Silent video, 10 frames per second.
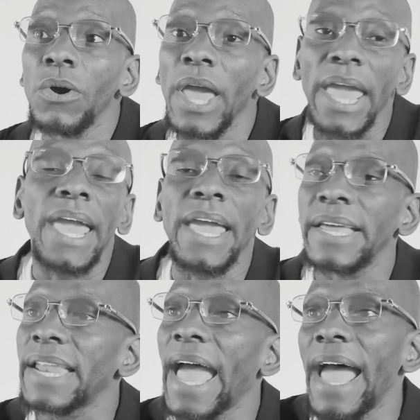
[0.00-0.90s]

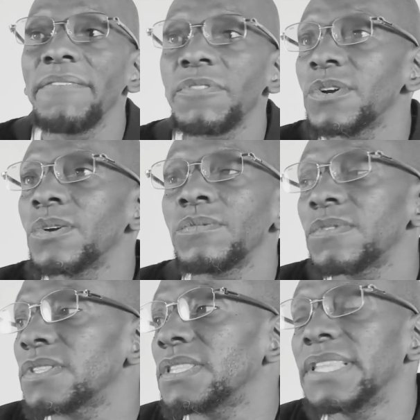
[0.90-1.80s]
And after
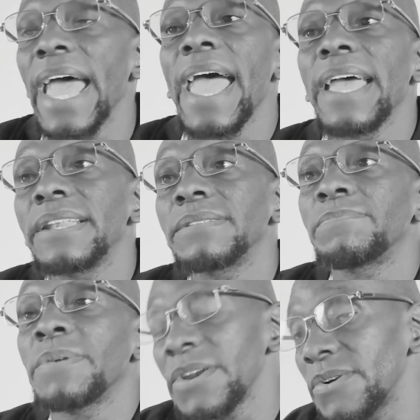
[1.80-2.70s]
that
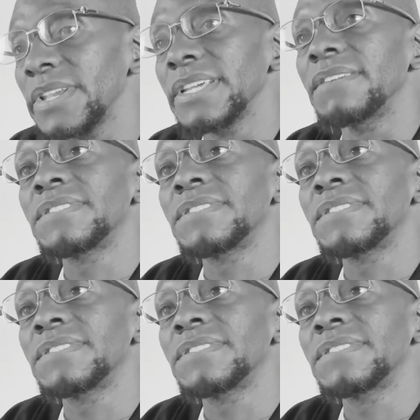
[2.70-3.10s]
period of